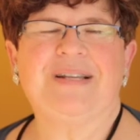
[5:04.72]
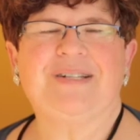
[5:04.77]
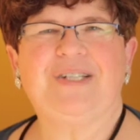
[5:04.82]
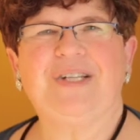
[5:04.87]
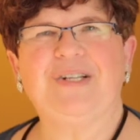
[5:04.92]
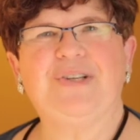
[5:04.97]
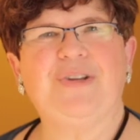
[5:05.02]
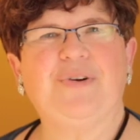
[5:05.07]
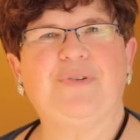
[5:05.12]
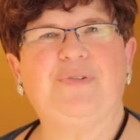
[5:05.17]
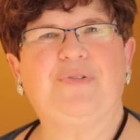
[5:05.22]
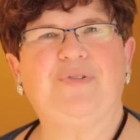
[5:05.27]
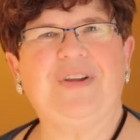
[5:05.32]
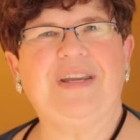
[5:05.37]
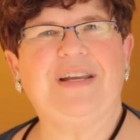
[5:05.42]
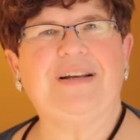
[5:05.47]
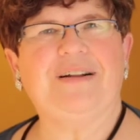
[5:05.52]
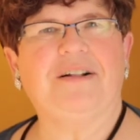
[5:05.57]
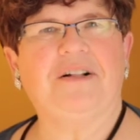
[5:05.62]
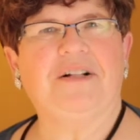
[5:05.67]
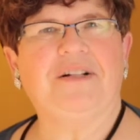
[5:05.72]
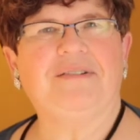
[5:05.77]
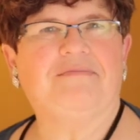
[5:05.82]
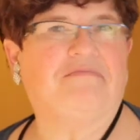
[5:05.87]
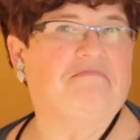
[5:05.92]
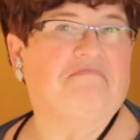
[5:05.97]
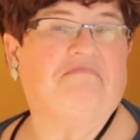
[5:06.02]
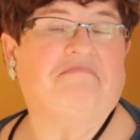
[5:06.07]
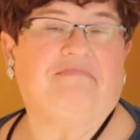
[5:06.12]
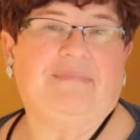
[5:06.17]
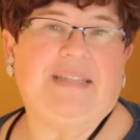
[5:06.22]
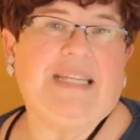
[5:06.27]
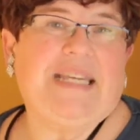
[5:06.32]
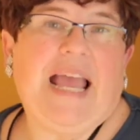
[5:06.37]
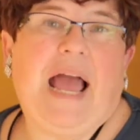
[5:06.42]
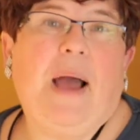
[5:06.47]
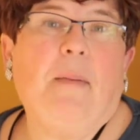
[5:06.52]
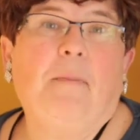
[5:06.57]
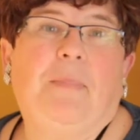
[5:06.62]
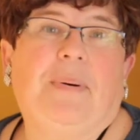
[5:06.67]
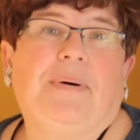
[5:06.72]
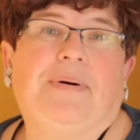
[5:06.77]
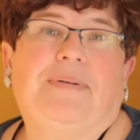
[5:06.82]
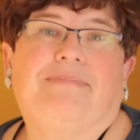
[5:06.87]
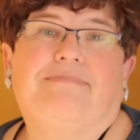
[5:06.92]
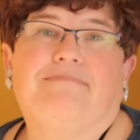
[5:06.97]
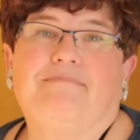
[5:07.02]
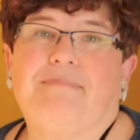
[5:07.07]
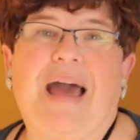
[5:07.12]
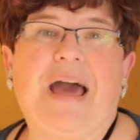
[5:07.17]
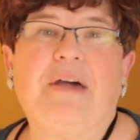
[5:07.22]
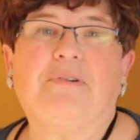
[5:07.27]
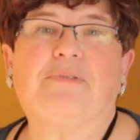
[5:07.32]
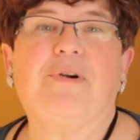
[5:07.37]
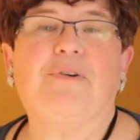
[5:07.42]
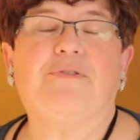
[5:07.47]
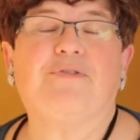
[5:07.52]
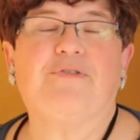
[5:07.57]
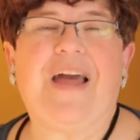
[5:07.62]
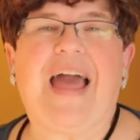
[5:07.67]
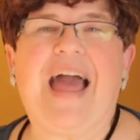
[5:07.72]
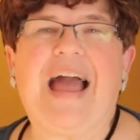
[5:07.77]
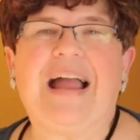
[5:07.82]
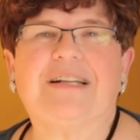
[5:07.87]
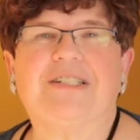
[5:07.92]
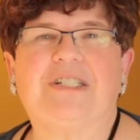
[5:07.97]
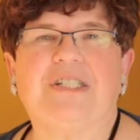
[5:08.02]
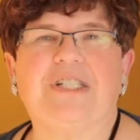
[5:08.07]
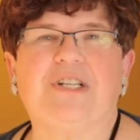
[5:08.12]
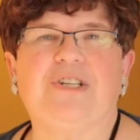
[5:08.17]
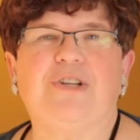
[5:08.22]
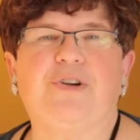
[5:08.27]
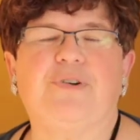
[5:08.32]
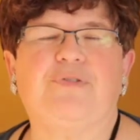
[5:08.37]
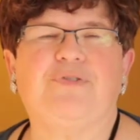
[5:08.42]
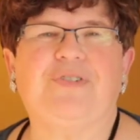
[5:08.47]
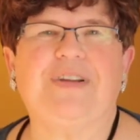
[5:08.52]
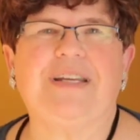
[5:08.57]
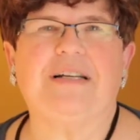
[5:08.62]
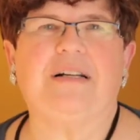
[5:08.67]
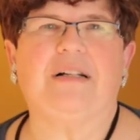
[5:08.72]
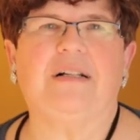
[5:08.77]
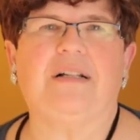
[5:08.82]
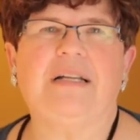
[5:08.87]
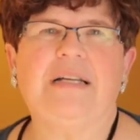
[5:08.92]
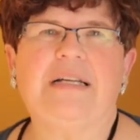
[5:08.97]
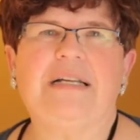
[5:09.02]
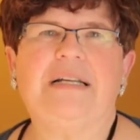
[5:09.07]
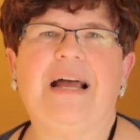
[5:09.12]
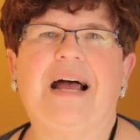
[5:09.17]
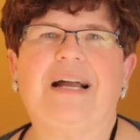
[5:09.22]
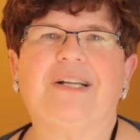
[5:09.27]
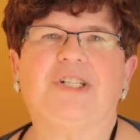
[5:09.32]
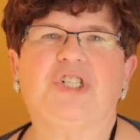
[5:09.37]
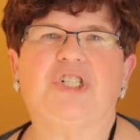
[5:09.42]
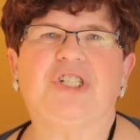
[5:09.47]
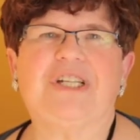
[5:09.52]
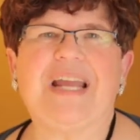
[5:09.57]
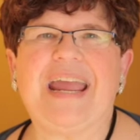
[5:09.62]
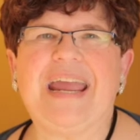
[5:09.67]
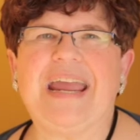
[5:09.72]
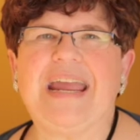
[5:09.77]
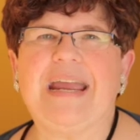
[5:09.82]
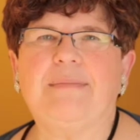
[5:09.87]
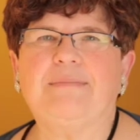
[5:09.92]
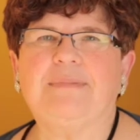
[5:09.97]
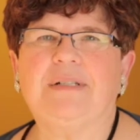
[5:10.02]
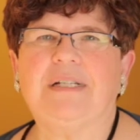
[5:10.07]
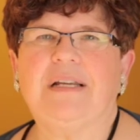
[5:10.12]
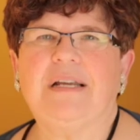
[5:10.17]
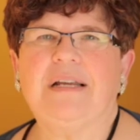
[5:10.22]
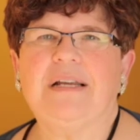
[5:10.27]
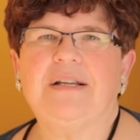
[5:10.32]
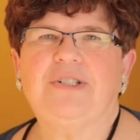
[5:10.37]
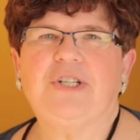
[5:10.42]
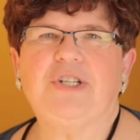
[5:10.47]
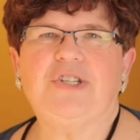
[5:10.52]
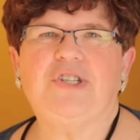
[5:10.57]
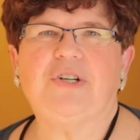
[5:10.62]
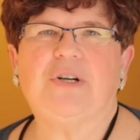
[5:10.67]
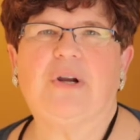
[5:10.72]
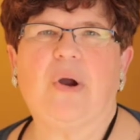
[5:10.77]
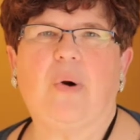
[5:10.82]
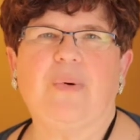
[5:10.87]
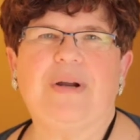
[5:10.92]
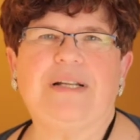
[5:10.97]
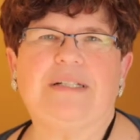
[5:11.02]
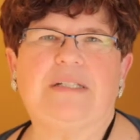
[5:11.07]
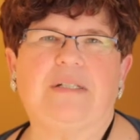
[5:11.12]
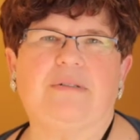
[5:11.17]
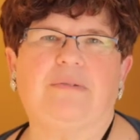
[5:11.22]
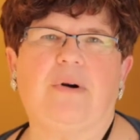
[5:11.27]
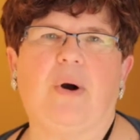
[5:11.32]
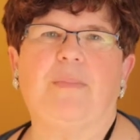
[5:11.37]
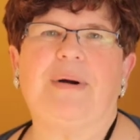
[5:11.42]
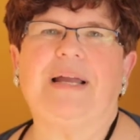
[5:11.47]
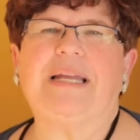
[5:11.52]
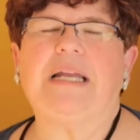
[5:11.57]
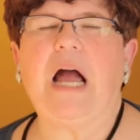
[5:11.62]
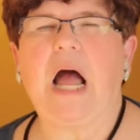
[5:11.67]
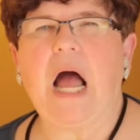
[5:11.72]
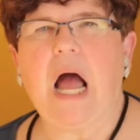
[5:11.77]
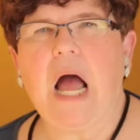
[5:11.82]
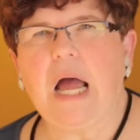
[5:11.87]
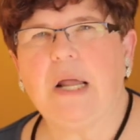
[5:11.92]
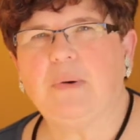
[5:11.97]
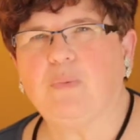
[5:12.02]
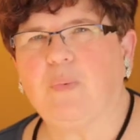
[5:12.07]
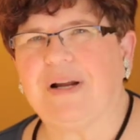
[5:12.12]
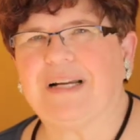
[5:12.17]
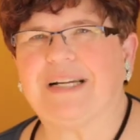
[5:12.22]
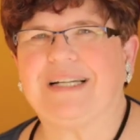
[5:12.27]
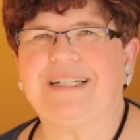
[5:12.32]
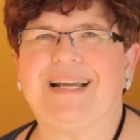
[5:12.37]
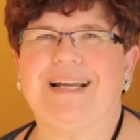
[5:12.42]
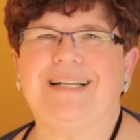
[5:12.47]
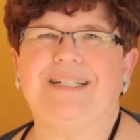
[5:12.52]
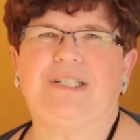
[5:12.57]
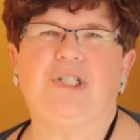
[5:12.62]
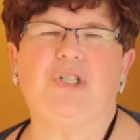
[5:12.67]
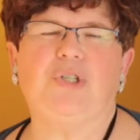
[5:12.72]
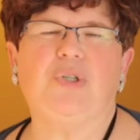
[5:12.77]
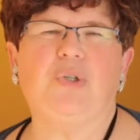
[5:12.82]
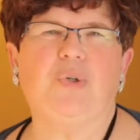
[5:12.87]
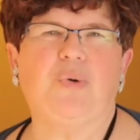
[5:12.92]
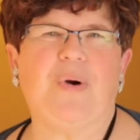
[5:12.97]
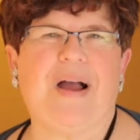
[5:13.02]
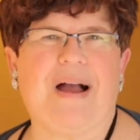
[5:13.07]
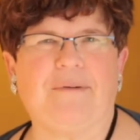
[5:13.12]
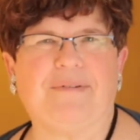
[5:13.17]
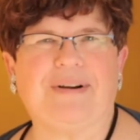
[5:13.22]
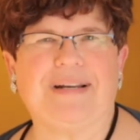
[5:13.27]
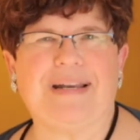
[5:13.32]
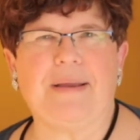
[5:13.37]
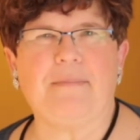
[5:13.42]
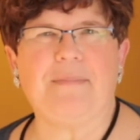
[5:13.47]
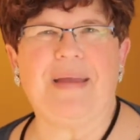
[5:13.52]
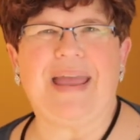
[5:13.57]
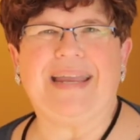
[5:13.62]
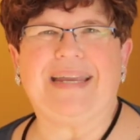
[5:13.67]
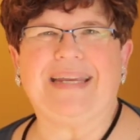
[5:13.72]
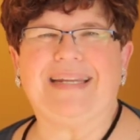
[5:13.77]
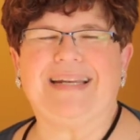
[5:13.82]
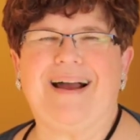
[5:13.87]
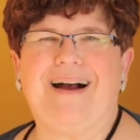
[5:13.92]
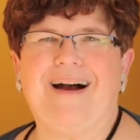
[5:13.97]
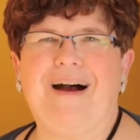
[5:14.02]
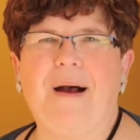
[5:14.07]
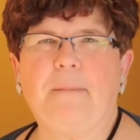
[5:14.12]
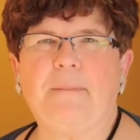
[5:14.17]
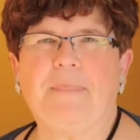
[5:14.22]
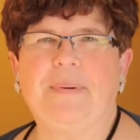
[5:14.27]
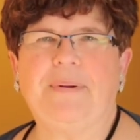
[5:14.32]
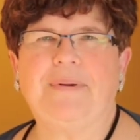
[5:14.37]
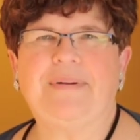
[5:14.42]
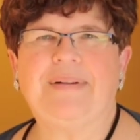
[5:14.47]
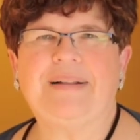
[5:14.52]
Did you feel, yep, matter of fact? Did you feel ashamed? Did you go into, oh my God, what can I do? How can I make it up?